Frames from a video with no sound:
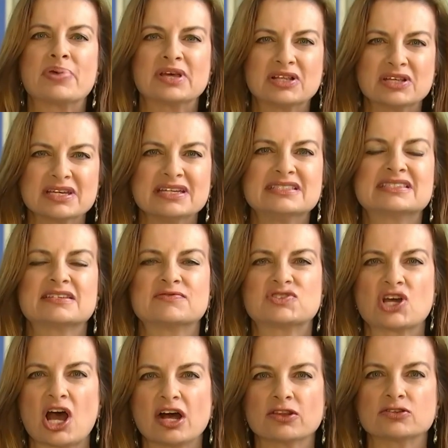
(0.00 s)
billions
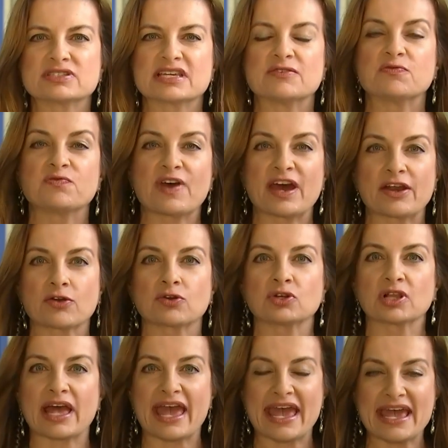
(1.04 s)
of dollars in
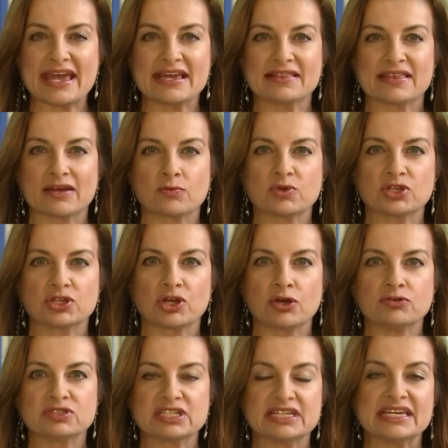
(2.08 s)
federal aid that would
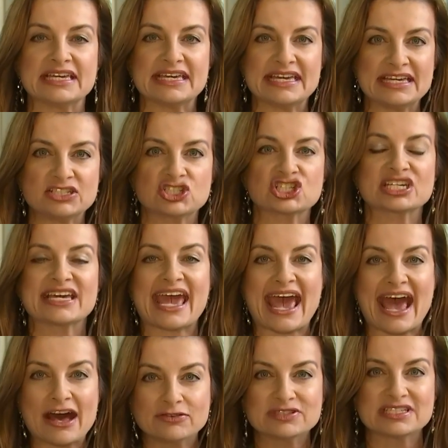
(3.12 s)
go to each
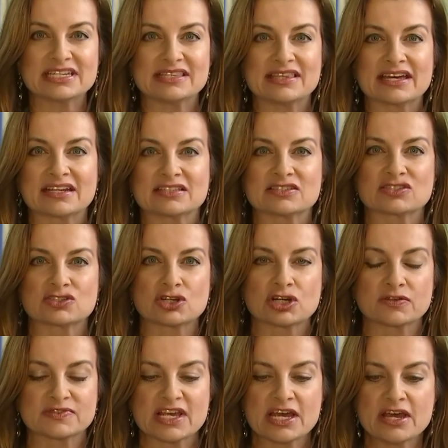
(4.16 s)
county that it
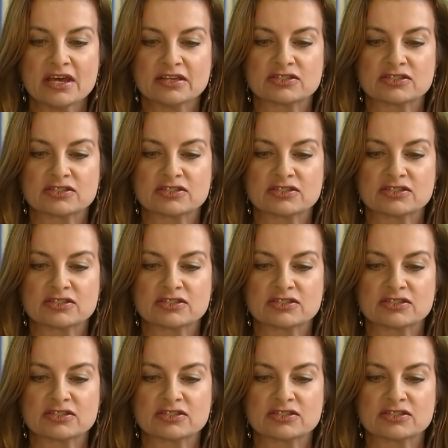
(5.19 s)
serves.